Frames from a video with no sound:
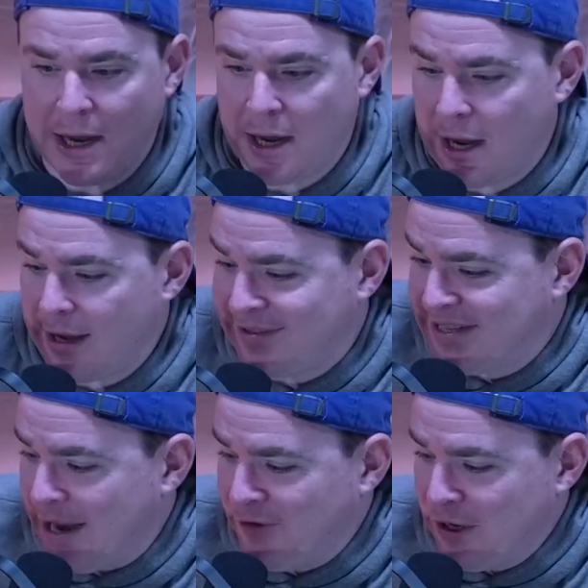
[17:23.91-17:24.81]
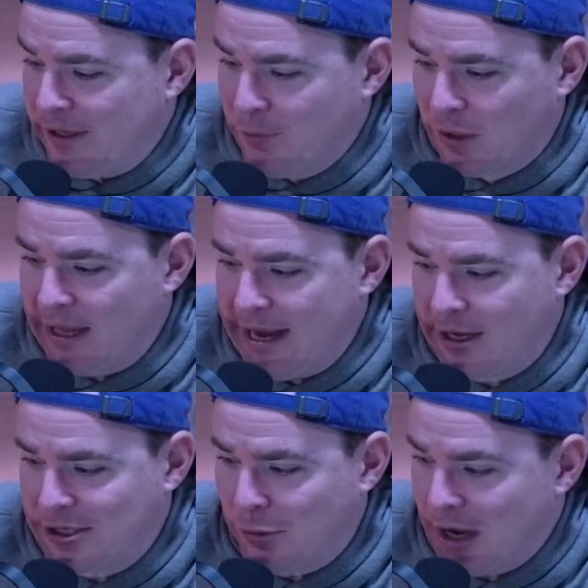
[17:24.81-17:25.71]
Uh, it's definitely
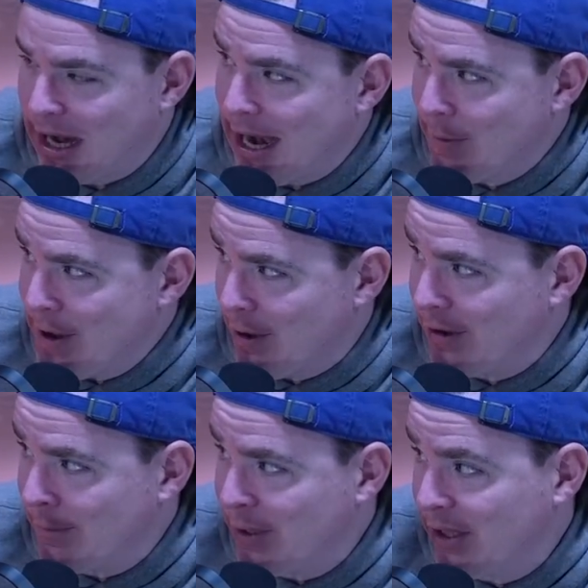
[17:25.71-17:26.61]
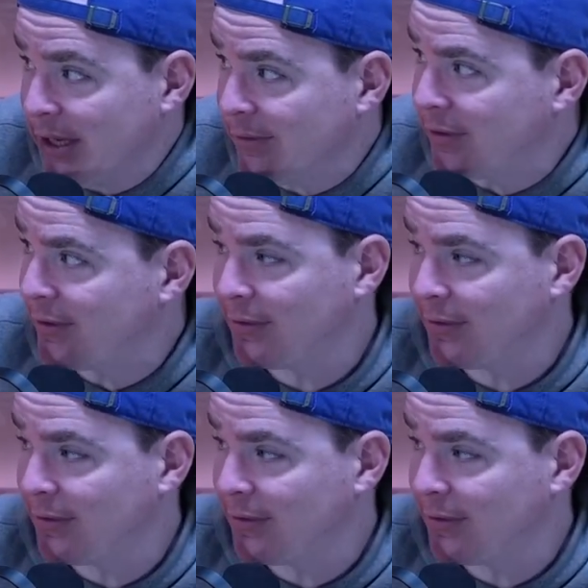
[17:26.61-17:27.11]
related to what Kyrie Irving believes.